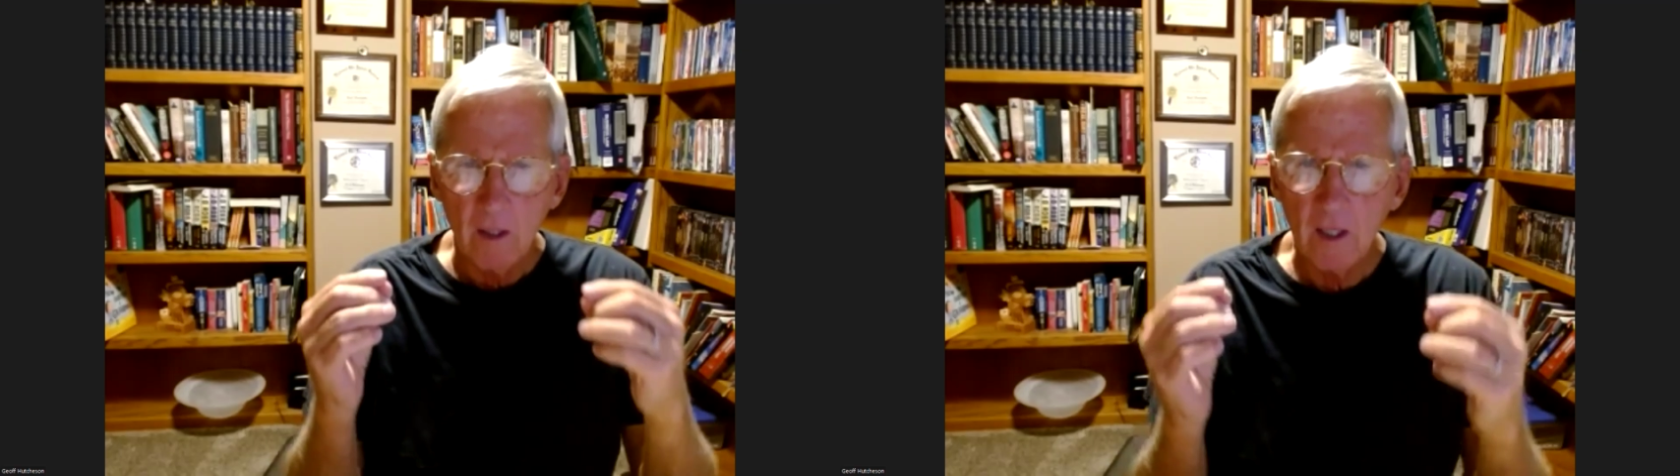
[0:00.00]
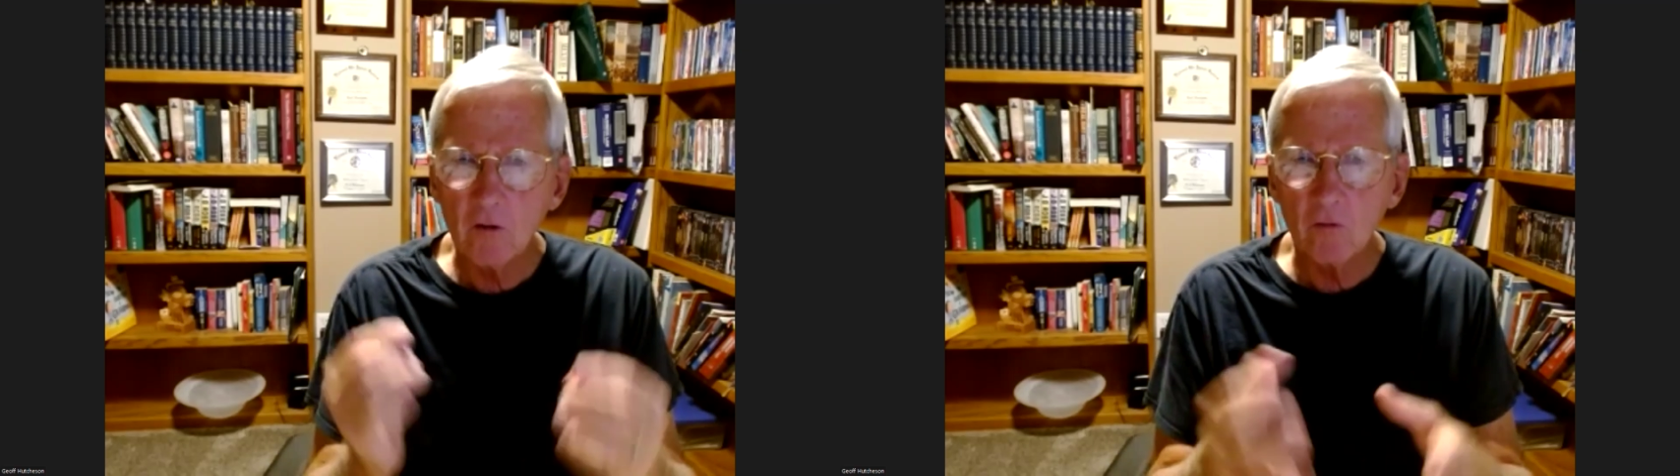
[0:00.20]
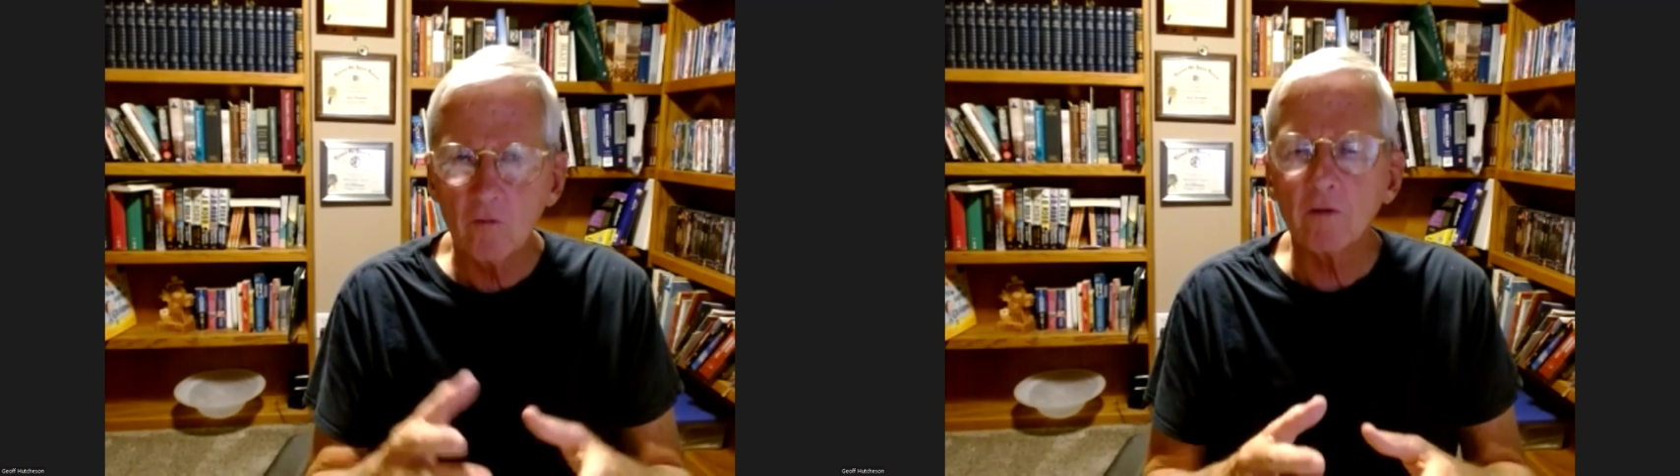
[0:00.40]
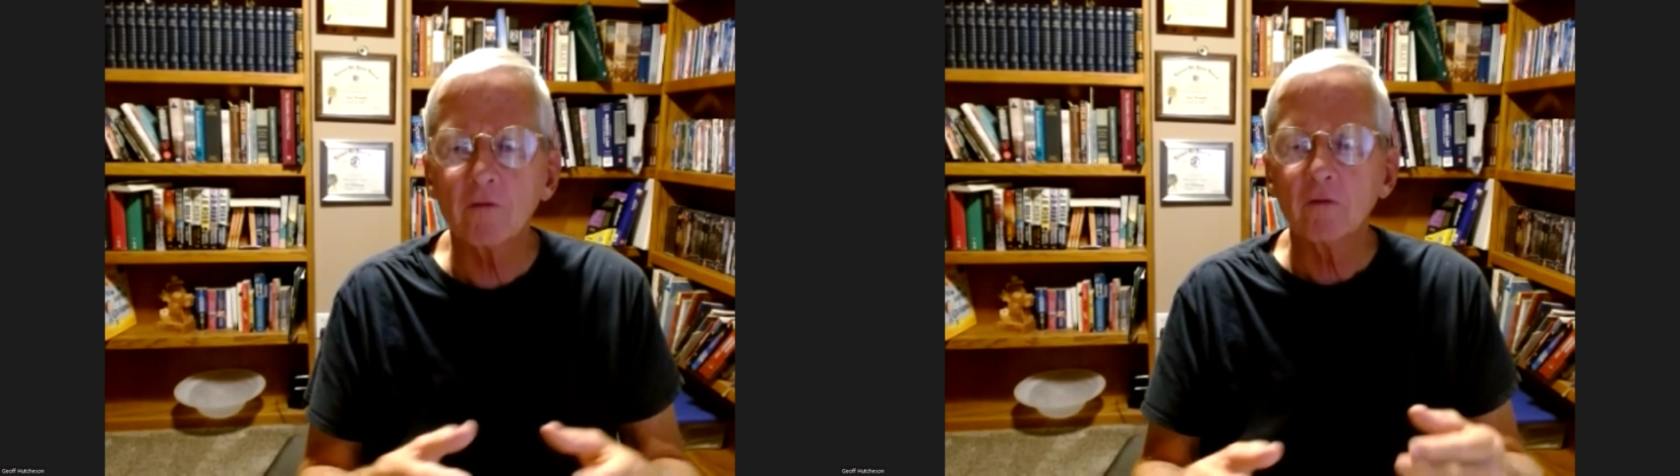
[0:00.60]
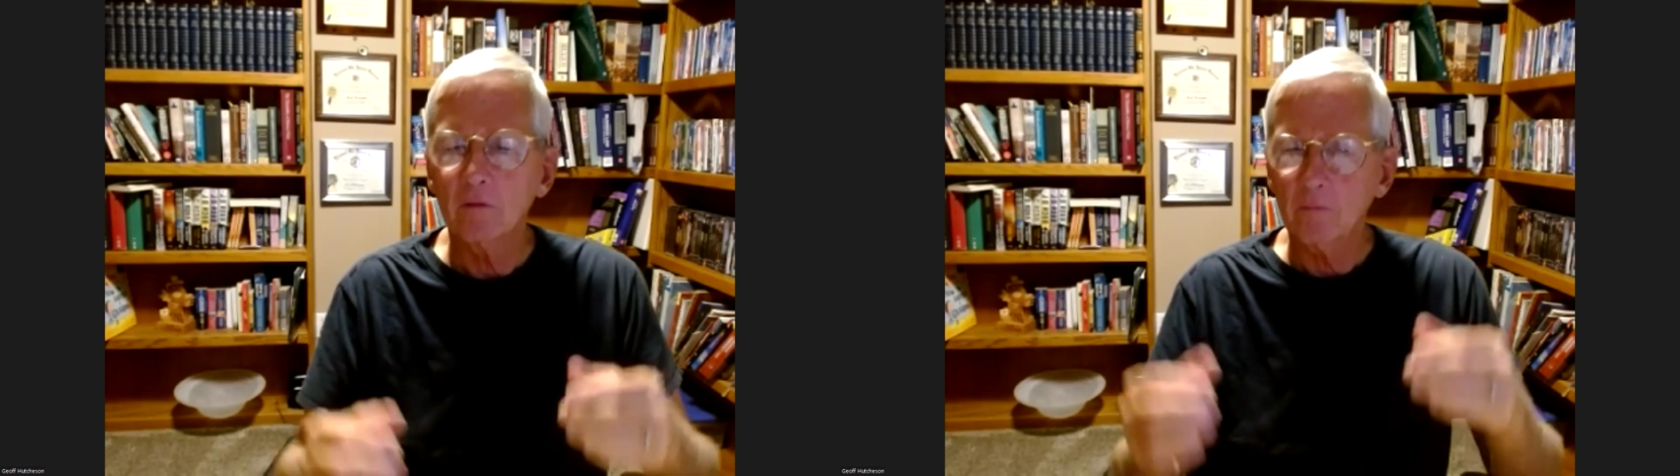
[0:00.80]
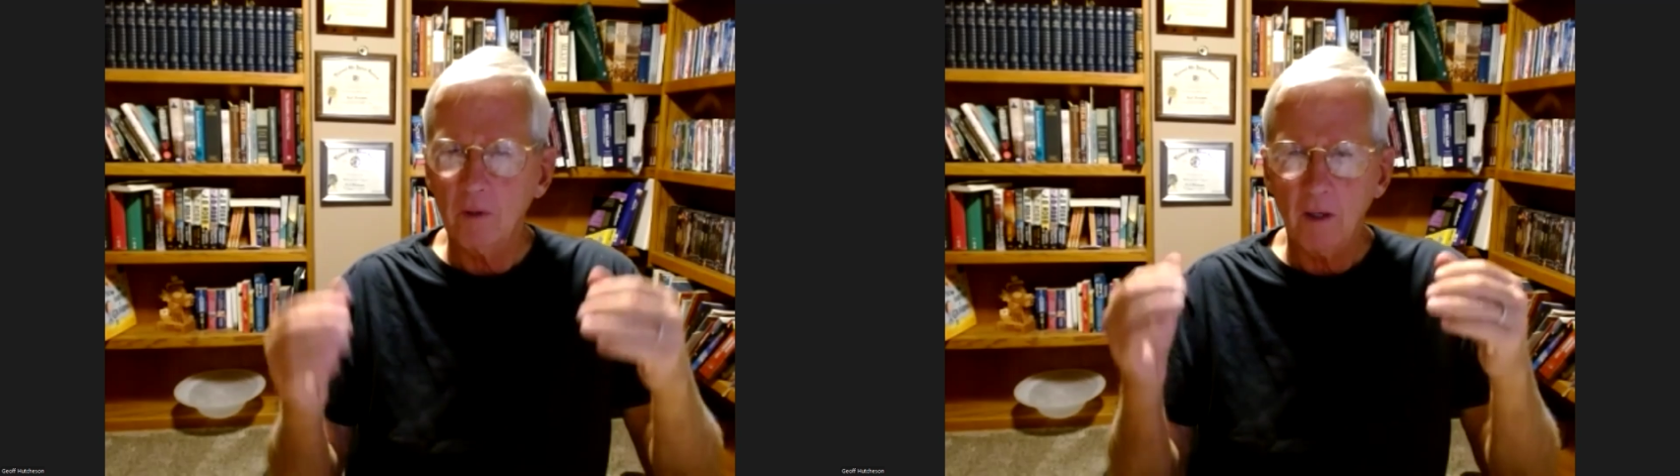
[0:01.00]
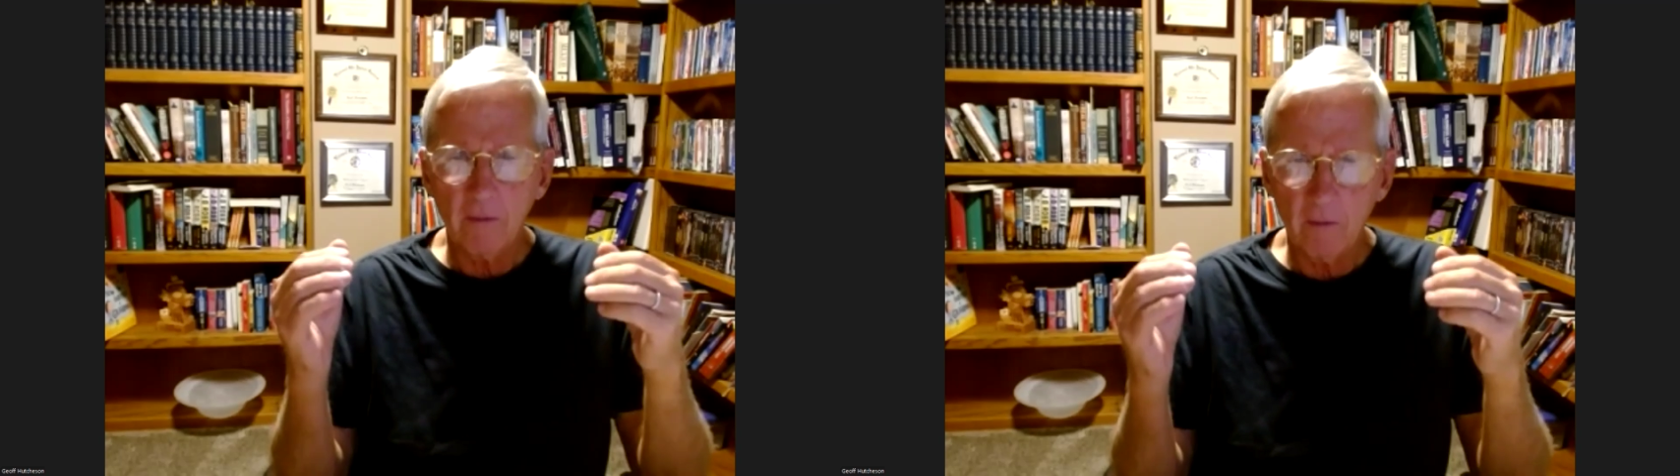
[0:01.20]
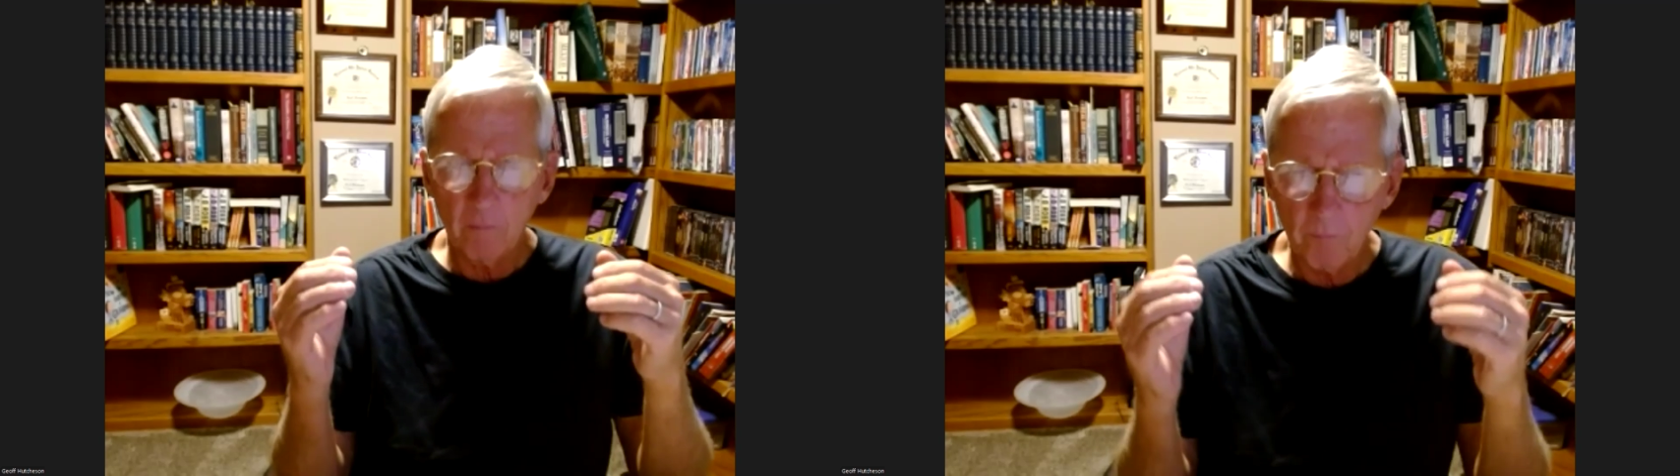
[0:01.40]
ignorant, by
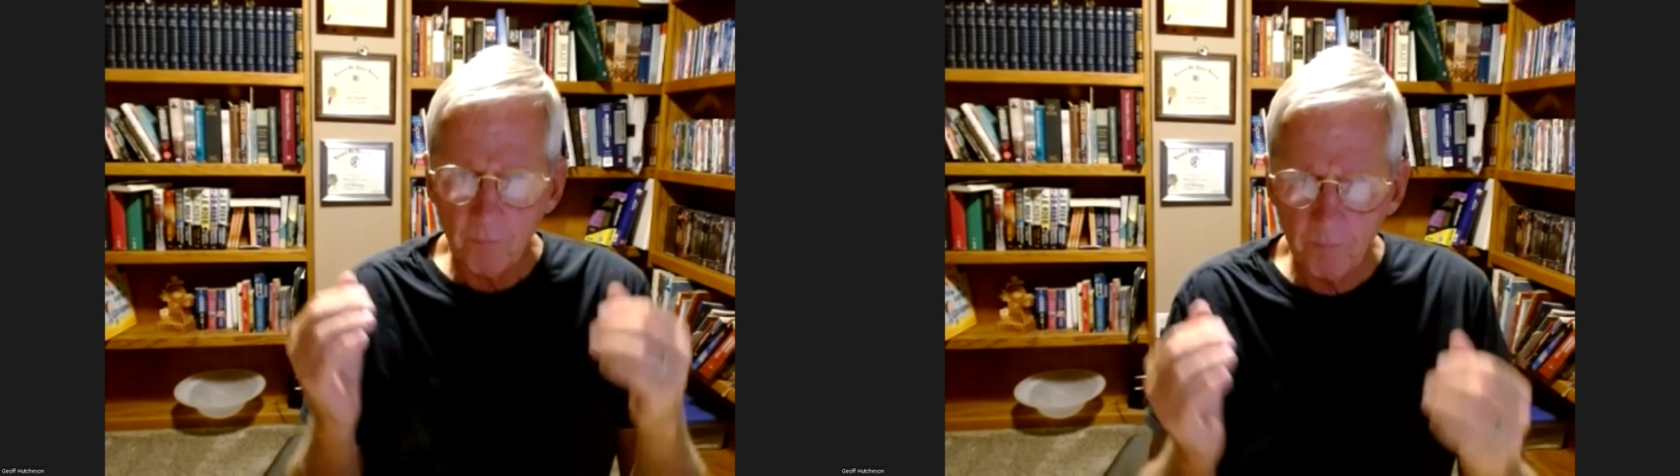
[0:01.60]
the